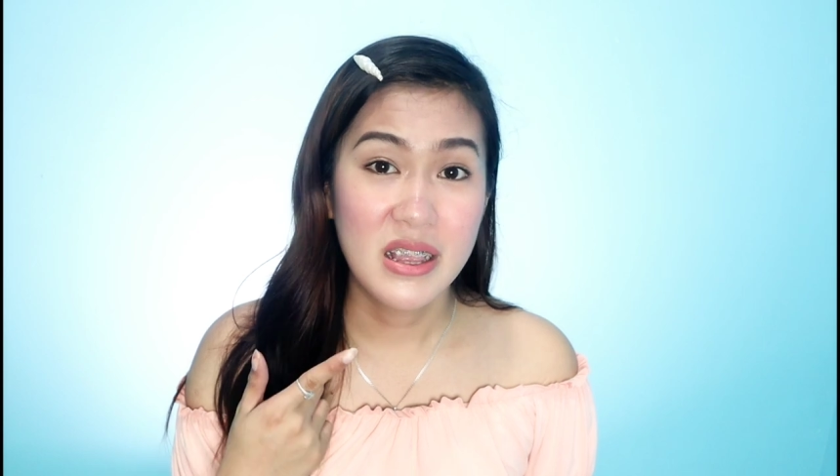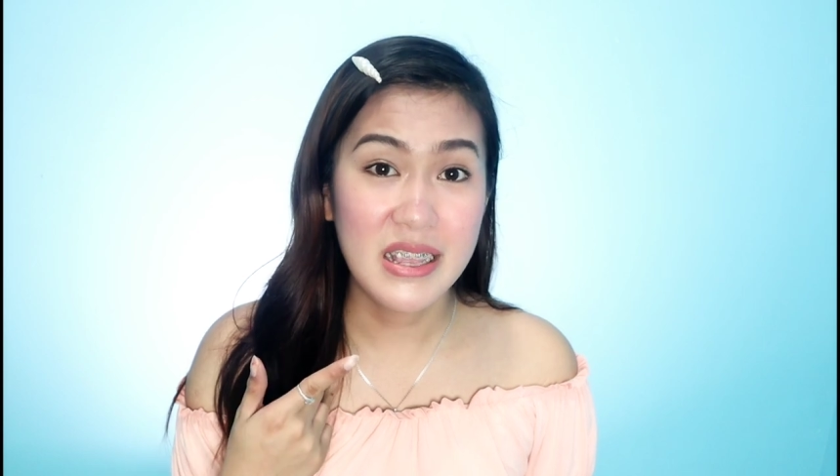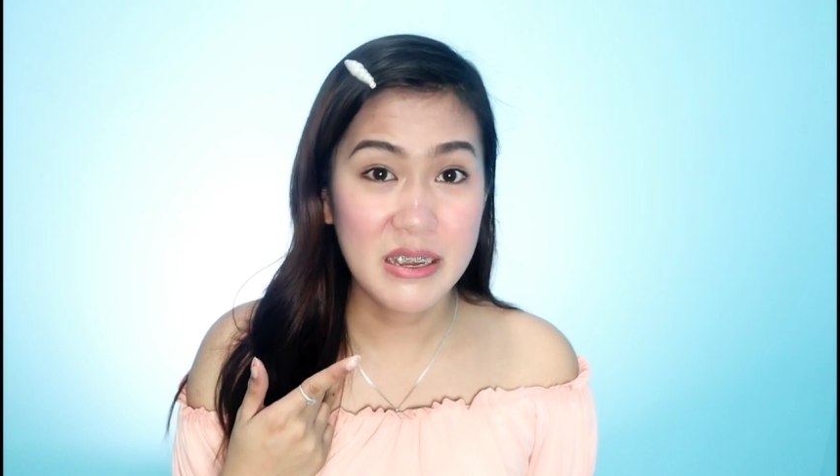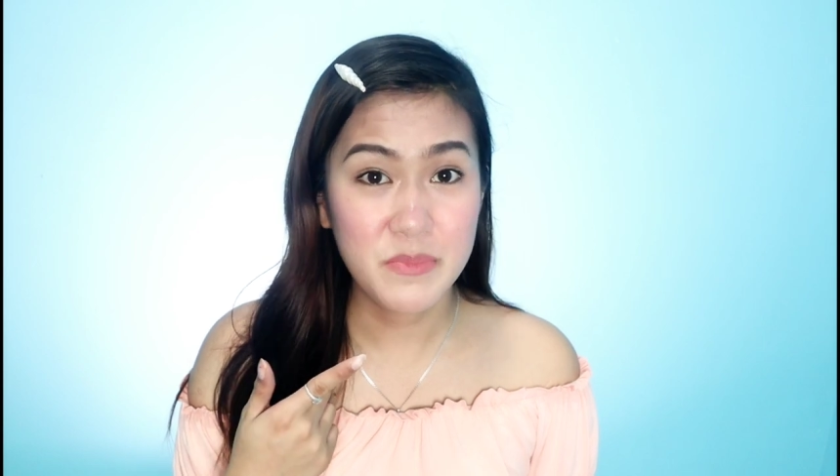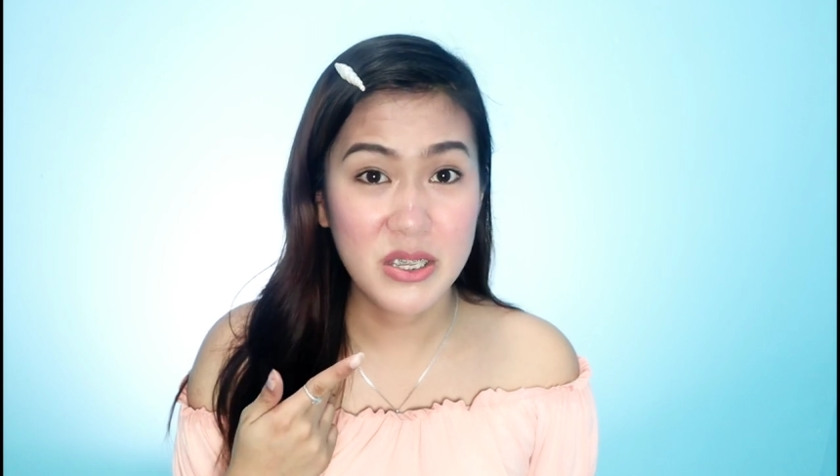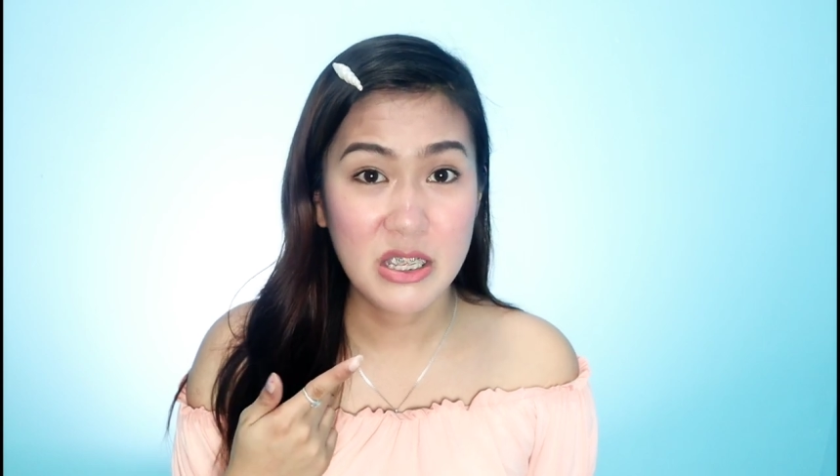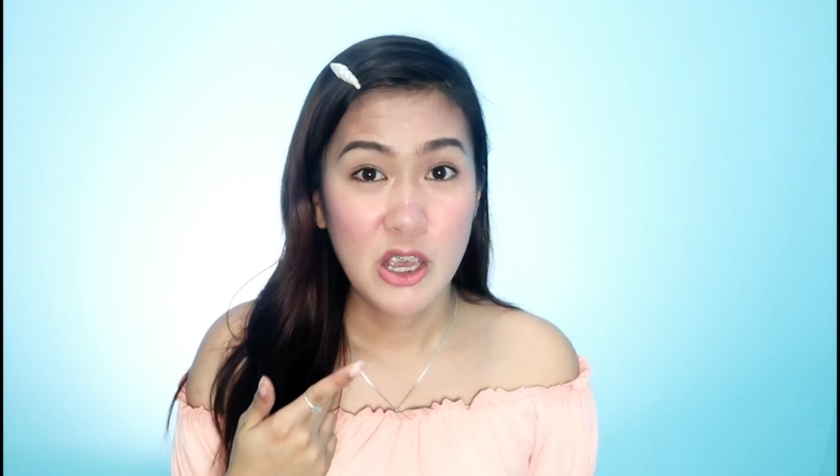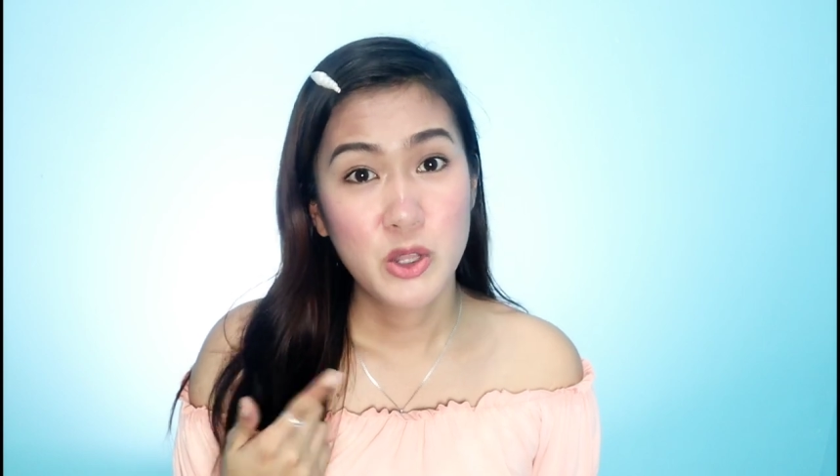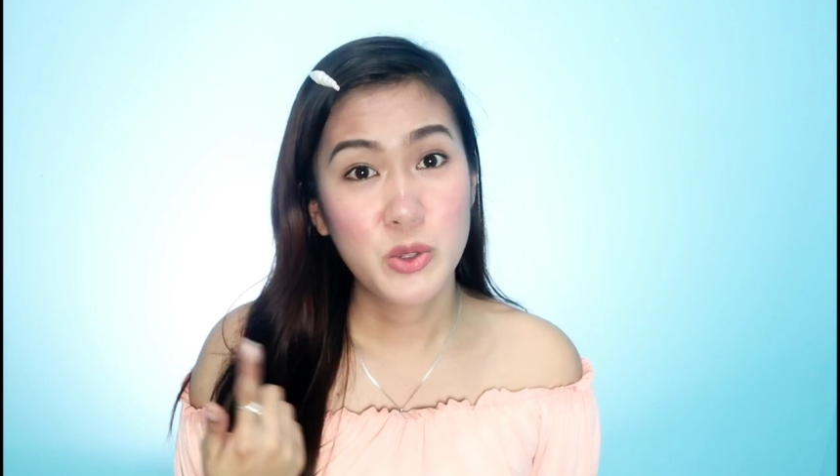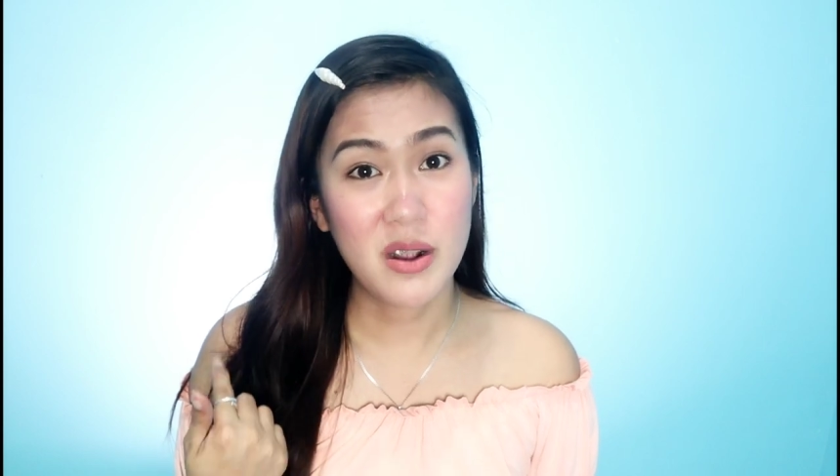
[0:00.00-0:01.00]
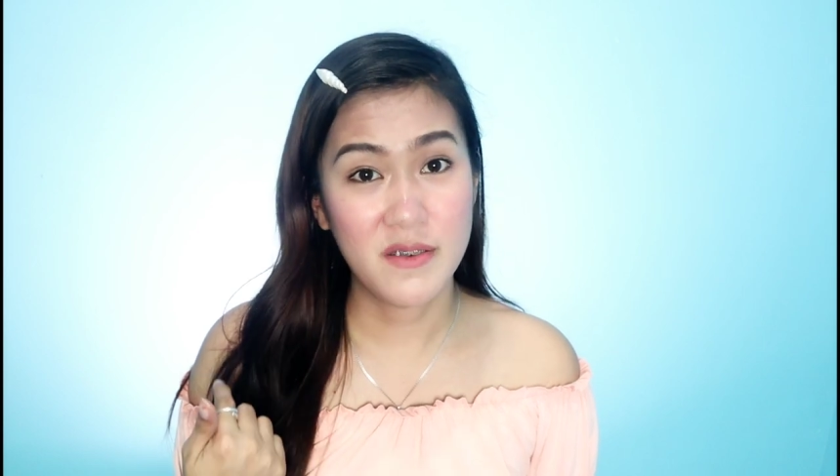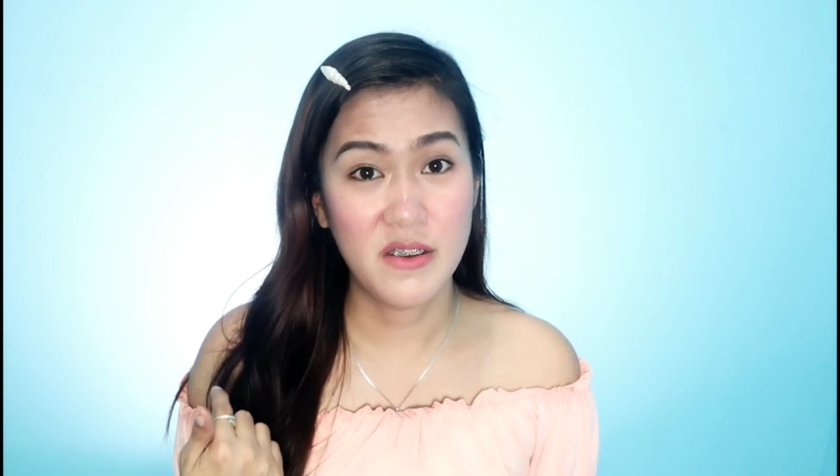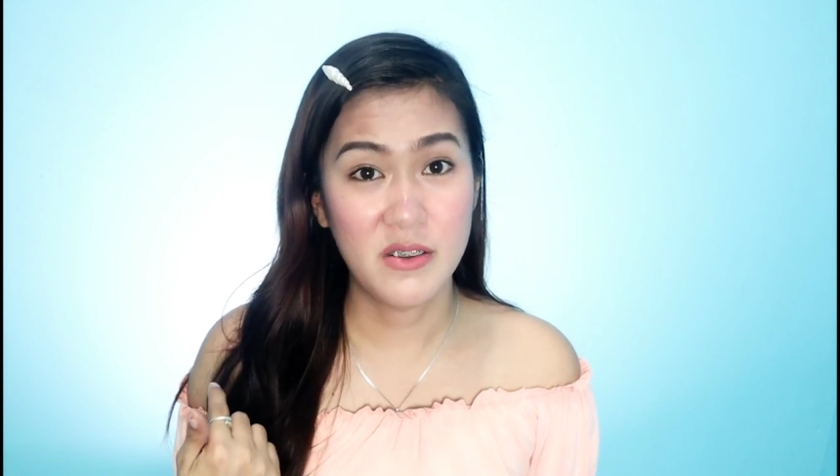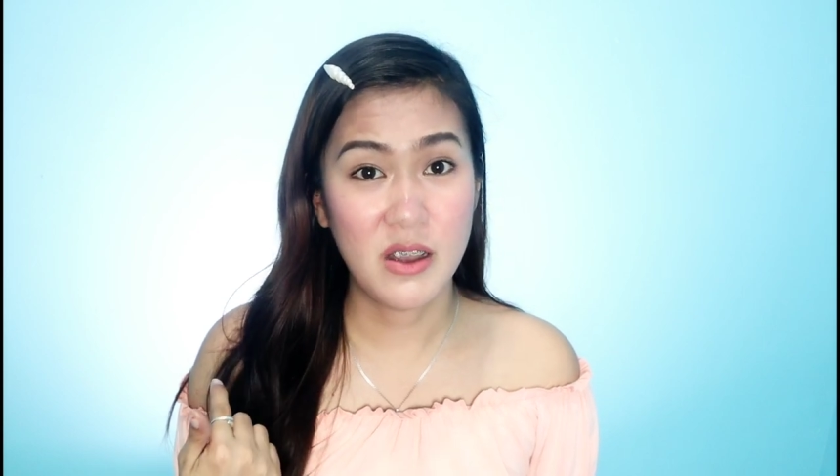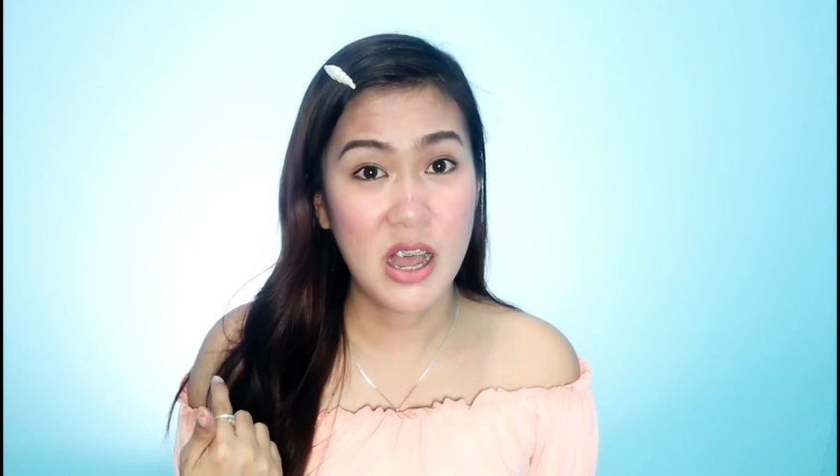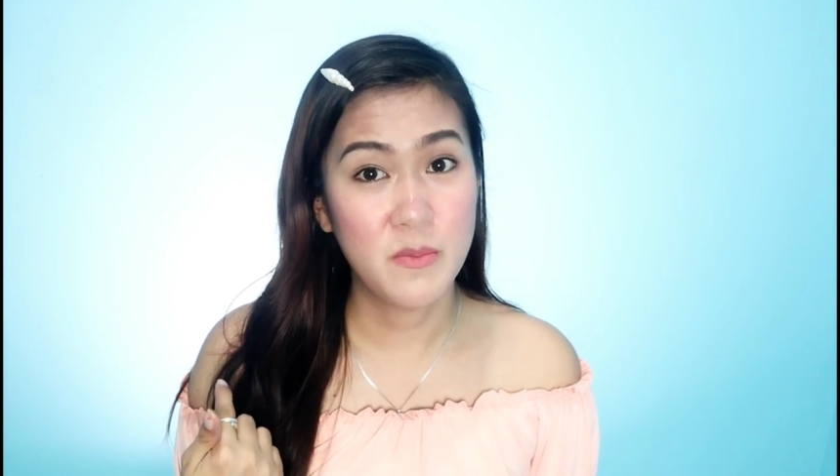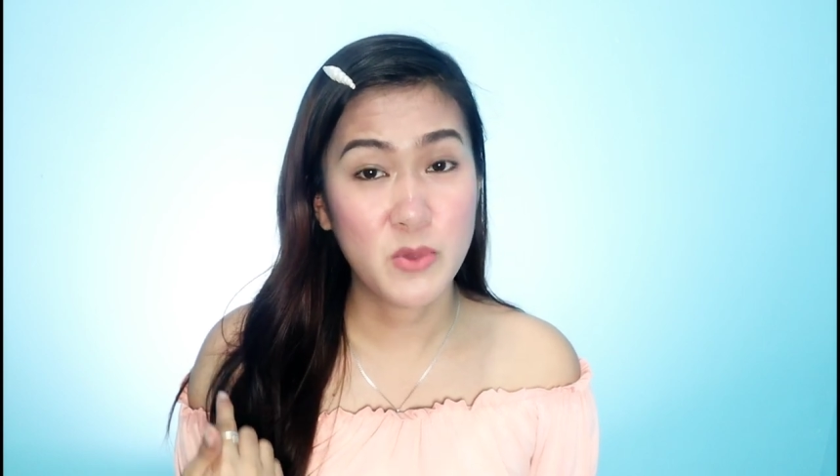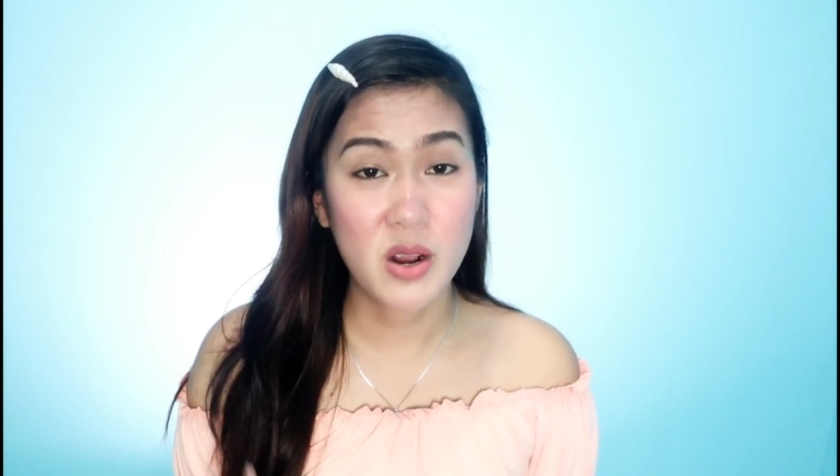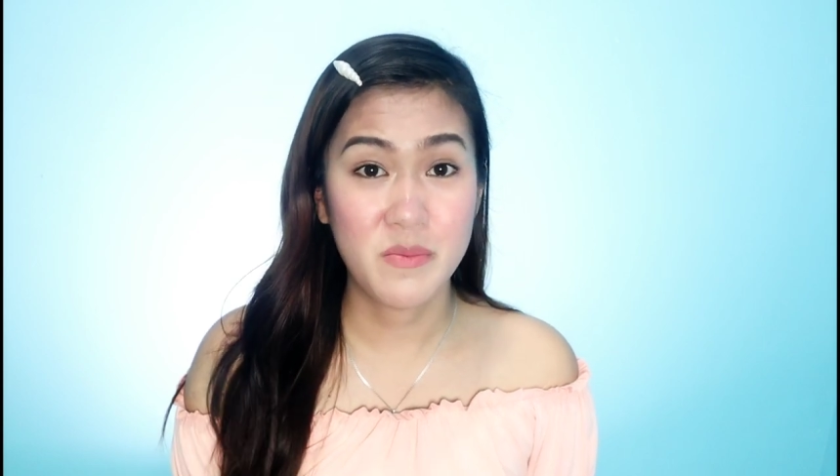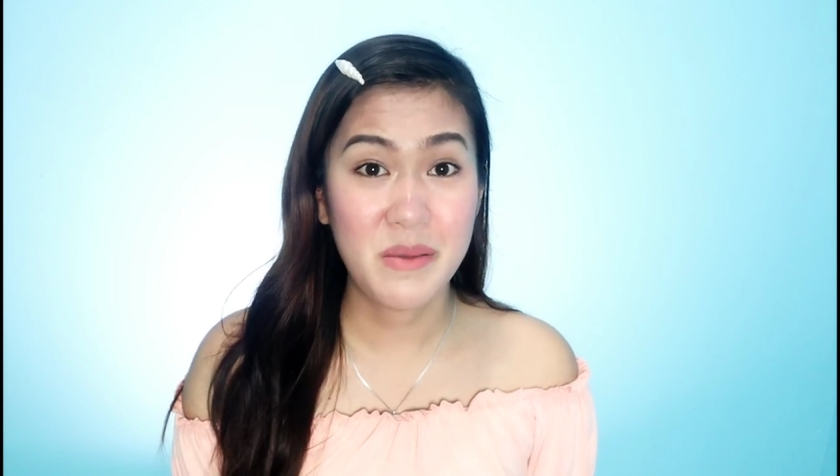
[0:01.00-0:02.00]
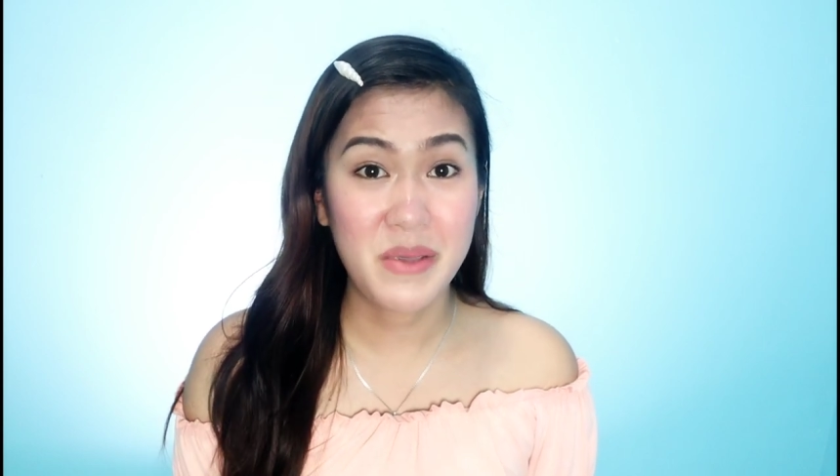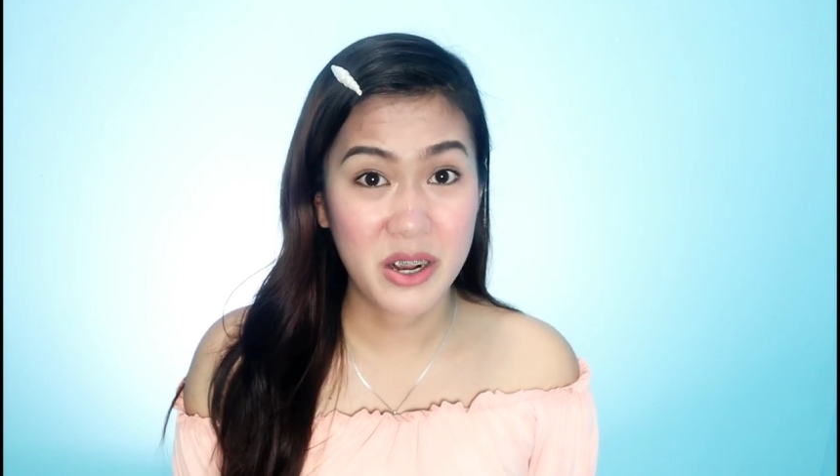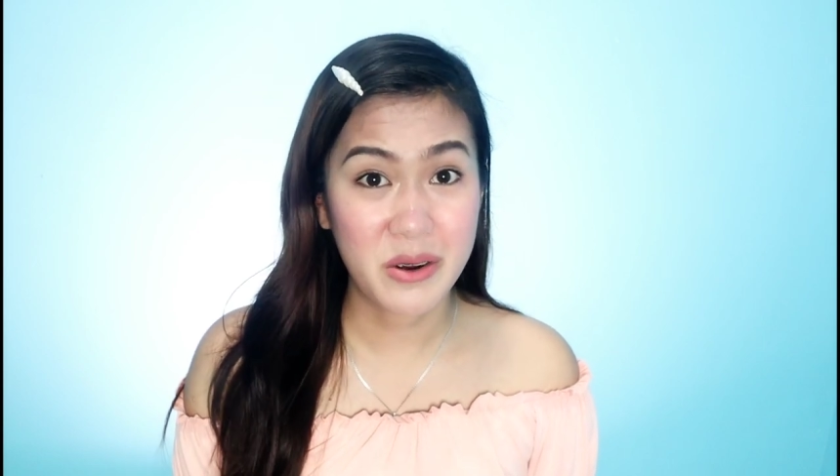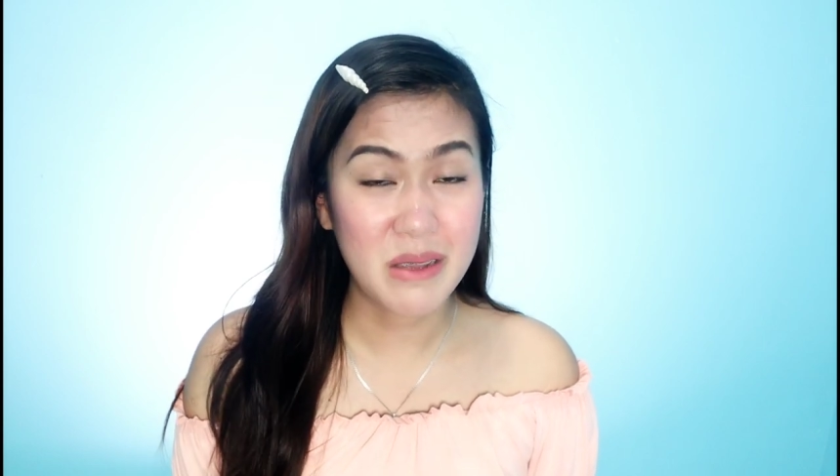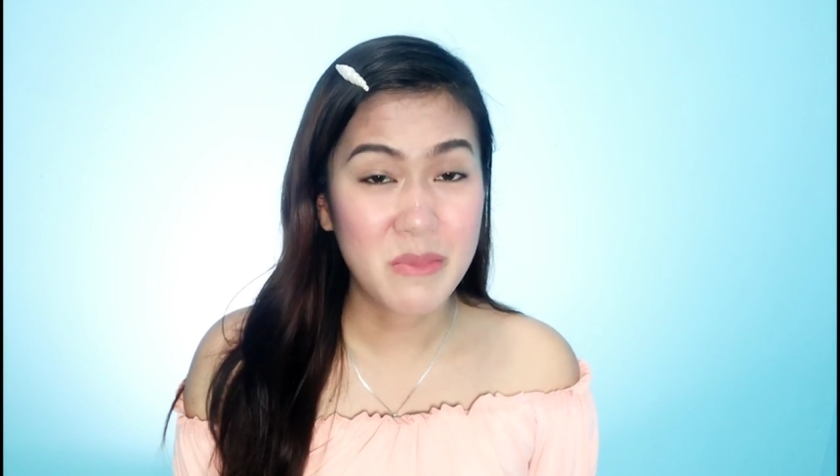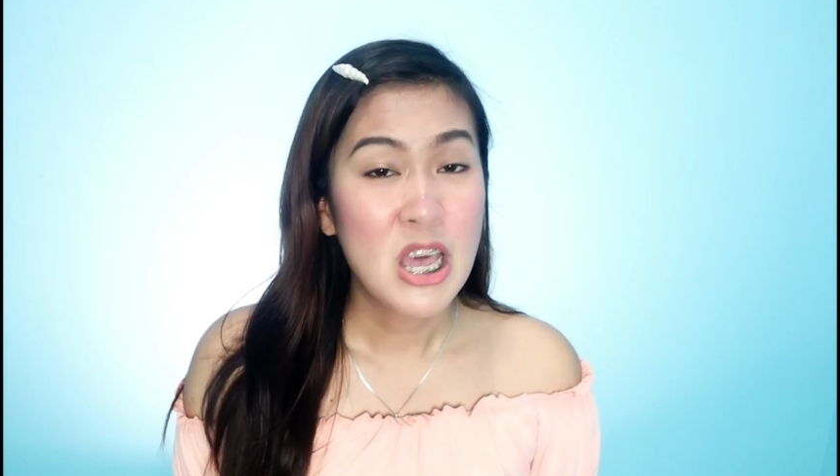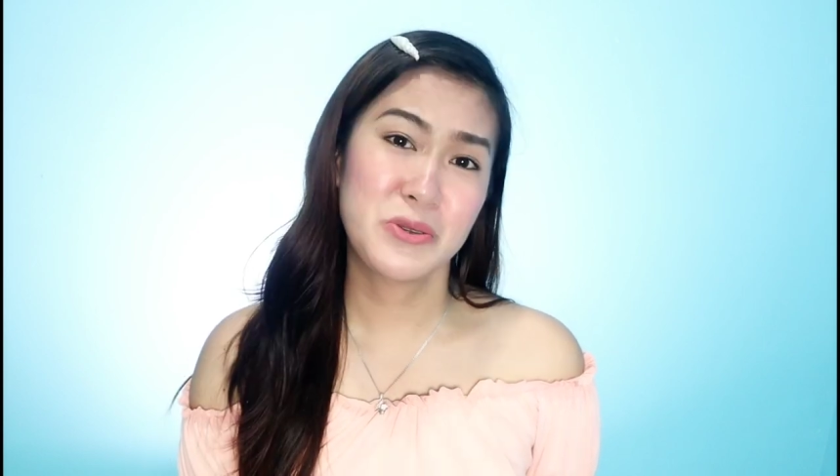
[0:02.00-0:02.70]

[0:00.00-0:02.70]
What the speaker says: lips to our baby cream.